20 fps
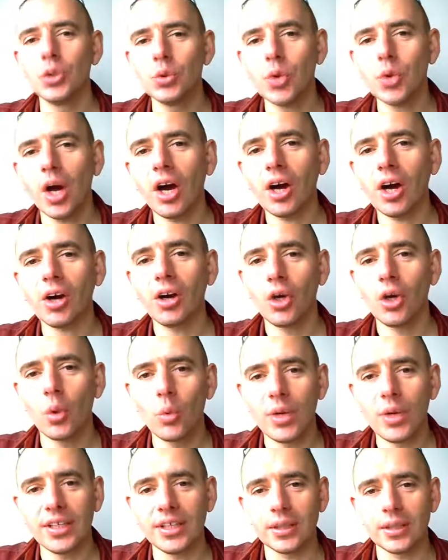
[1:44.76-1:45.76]
you
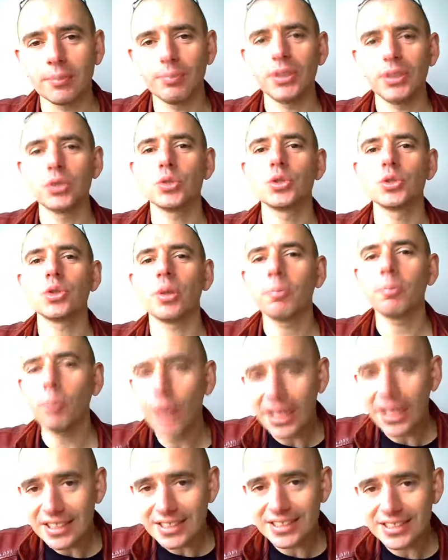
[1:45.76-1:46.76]
are winning because you
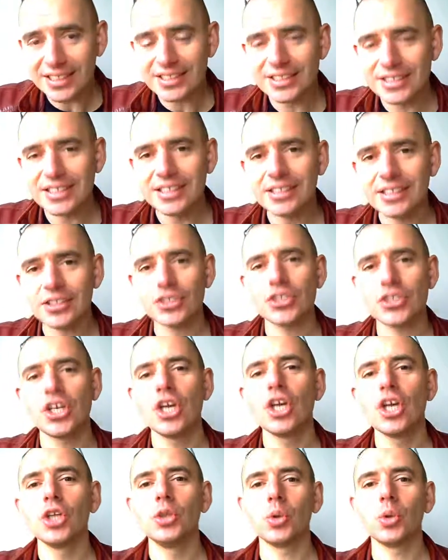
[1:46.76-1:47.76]
are practicing
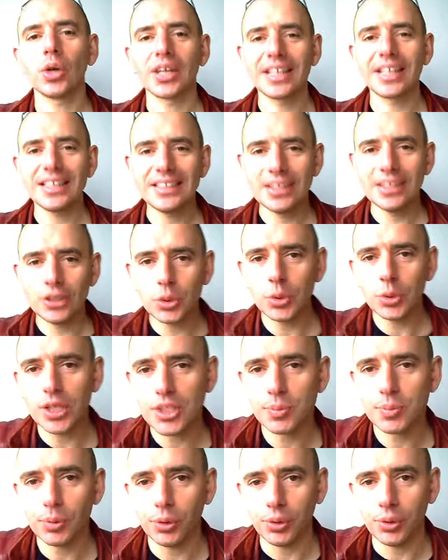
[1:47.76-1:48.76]
skills, you are gaining
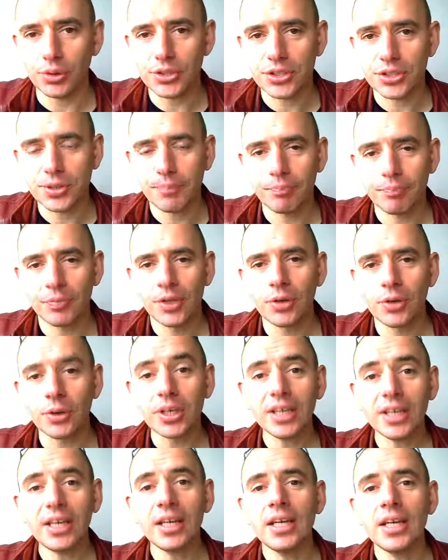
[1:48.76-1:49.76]
new experience.
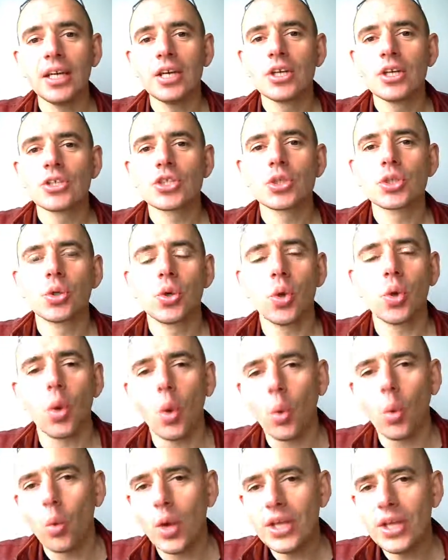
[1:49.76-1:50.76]
Okay?
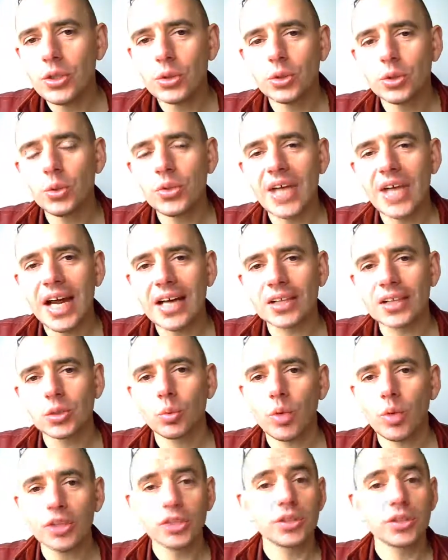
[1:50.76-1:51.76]
So when you do
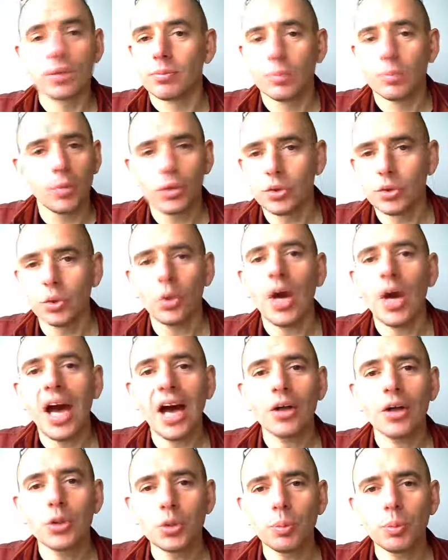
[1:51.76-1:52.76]
that, what you know,
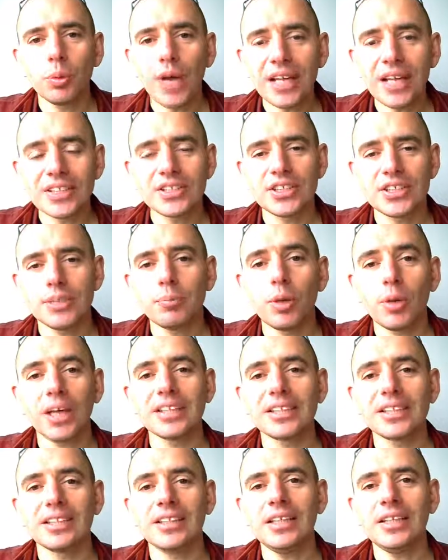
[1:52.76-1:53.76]
how do you practice it
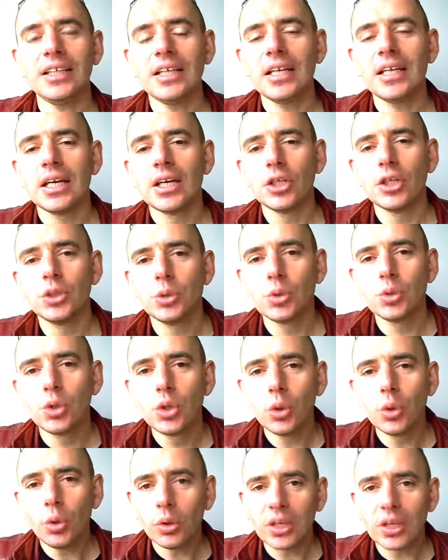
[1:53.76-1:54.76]
practically?
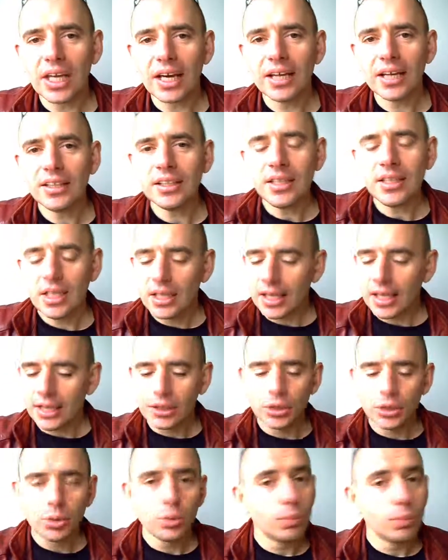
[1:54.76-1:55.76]
You go online
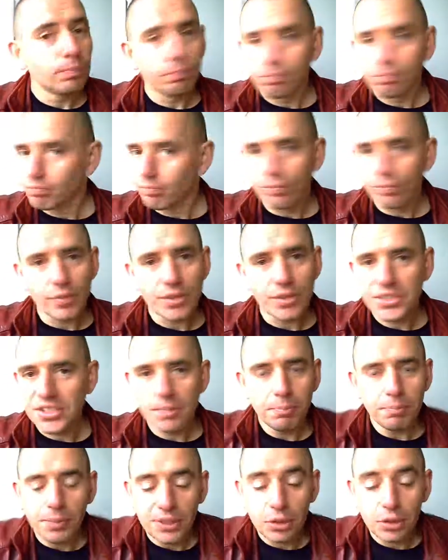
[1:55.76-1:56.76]
and you
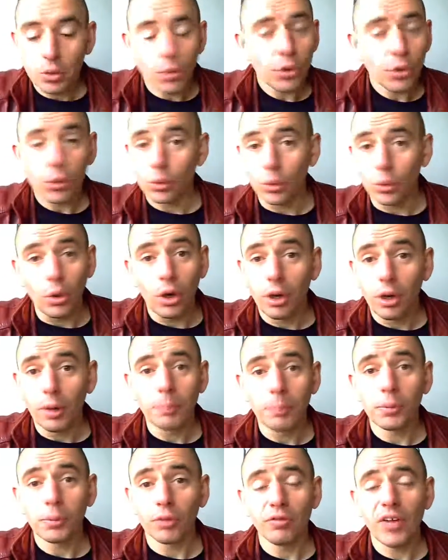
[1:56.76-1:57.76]
simply go through
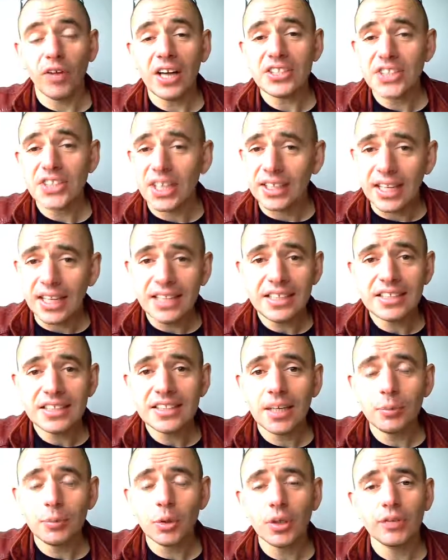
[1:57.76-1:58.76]
uh, profiles and
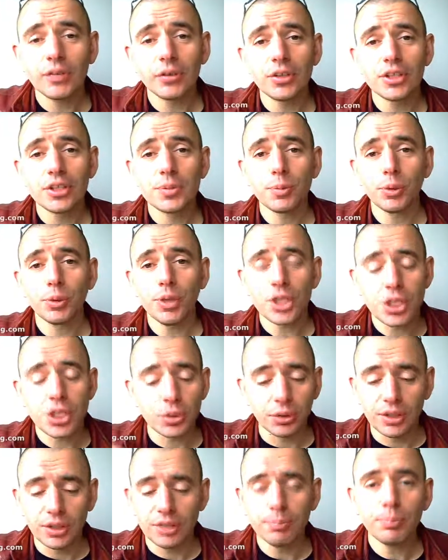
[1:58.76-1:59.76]
anytime you have an
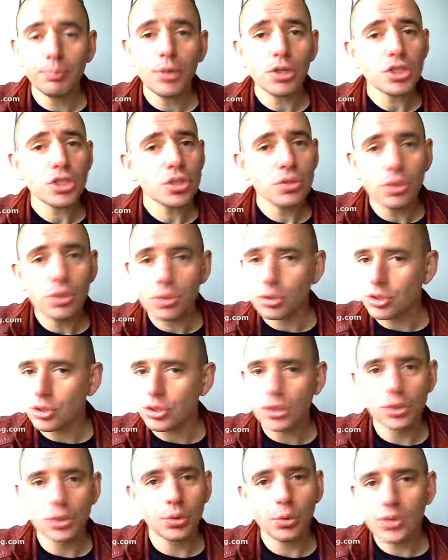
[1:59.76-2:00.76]
inspiration, an impulsion, you
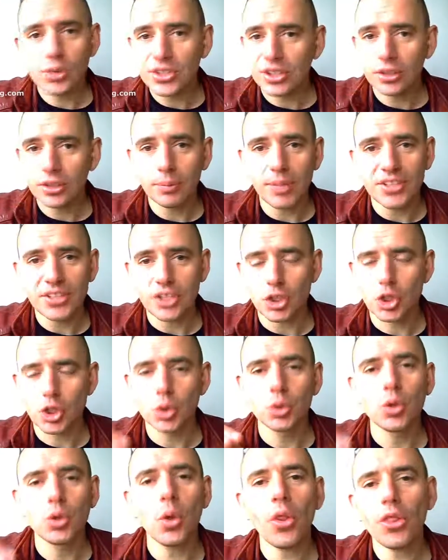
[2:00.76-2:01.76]
just go send a
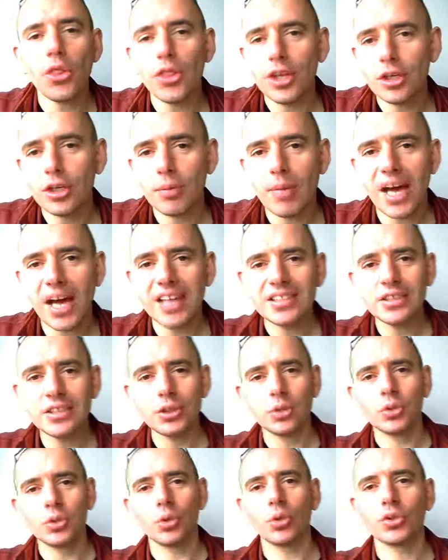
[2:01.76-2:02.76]
message. You don't think
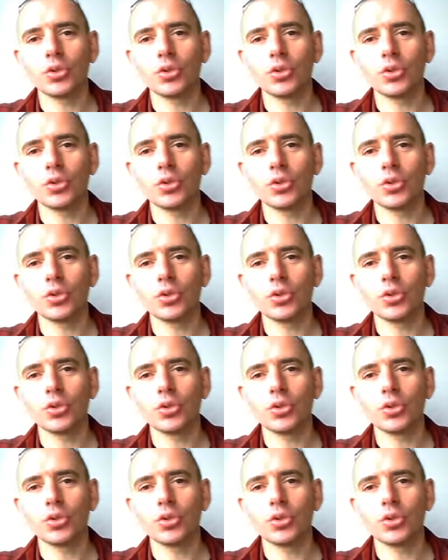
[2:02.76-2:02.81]
about it. You